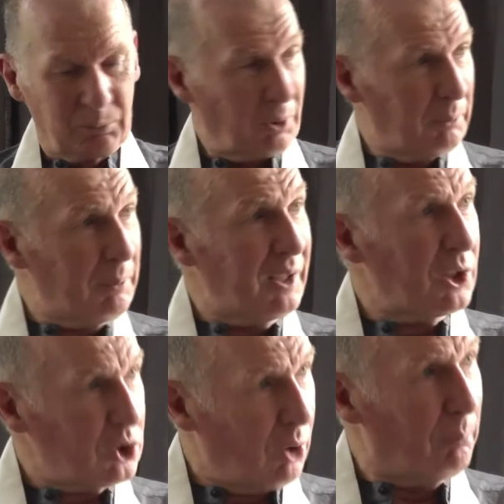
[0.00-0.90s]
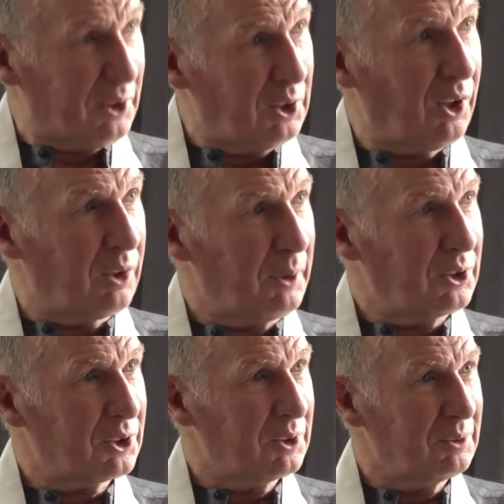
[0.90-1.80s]
But maybe that's jumping the gun a
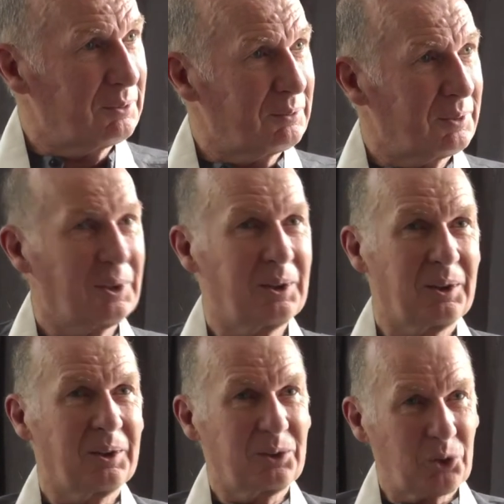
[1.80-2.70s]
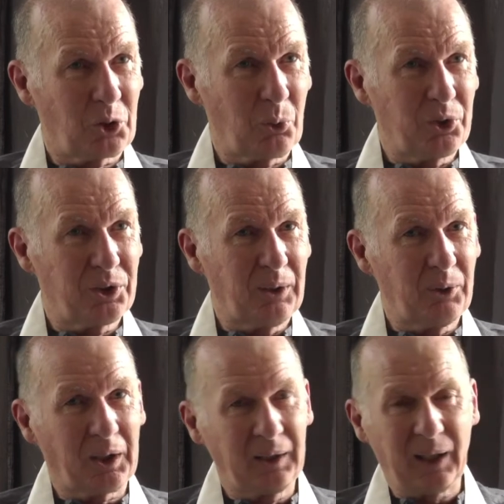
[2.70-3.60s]
bit. Just want to
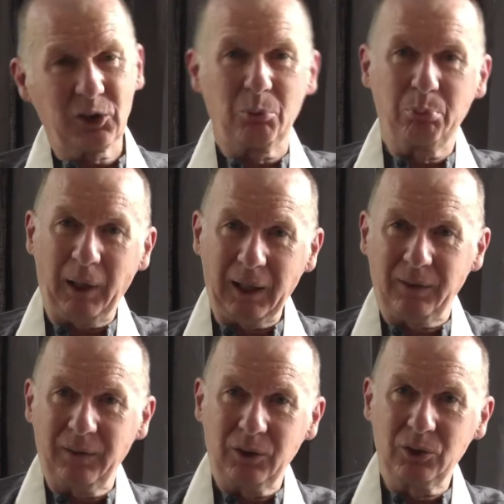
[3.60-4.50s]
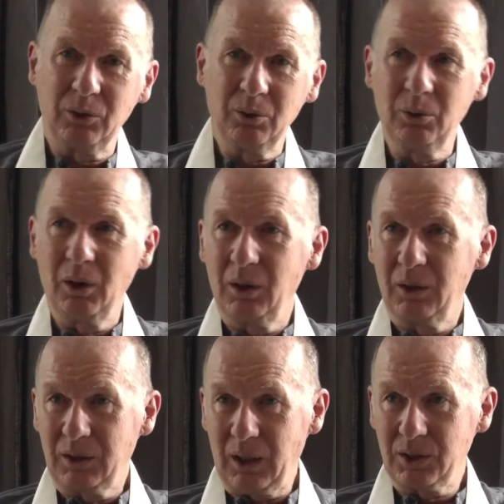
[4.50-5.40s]
give you a connection back there to
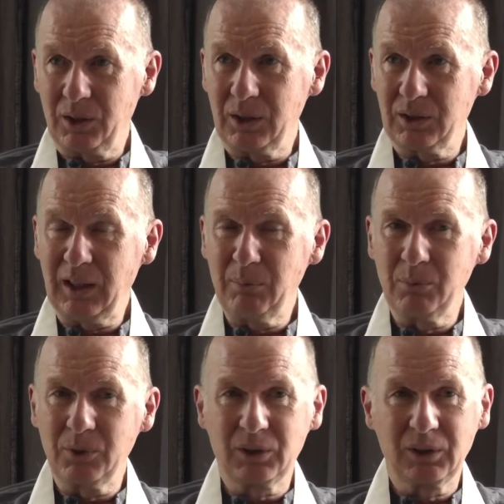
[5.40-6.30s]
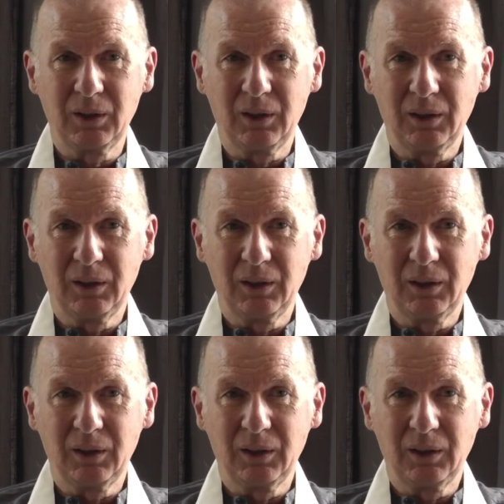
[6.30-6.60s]
yesterday's themes.